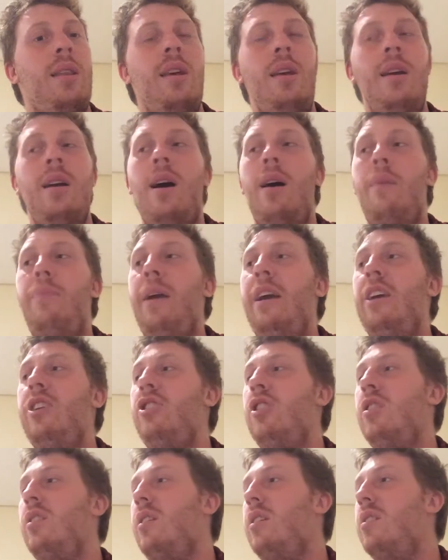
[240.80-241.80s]
the
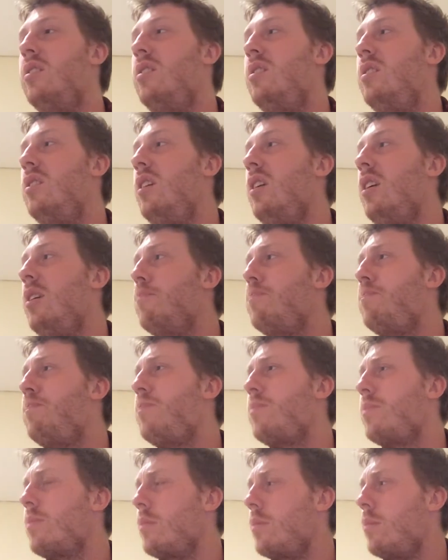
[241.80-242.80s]
patient can see.
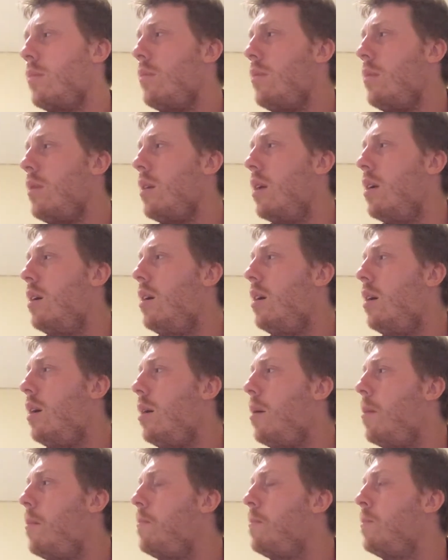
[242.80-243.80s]

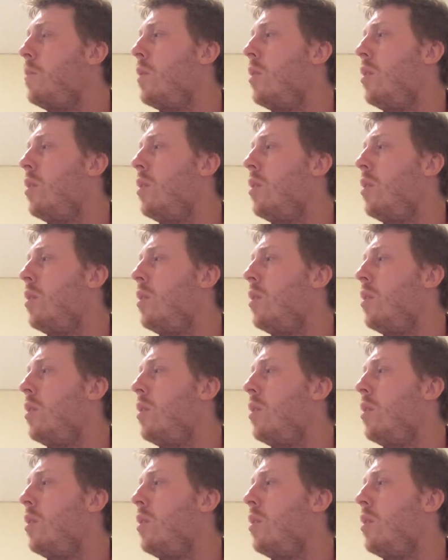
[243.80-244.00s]
Now,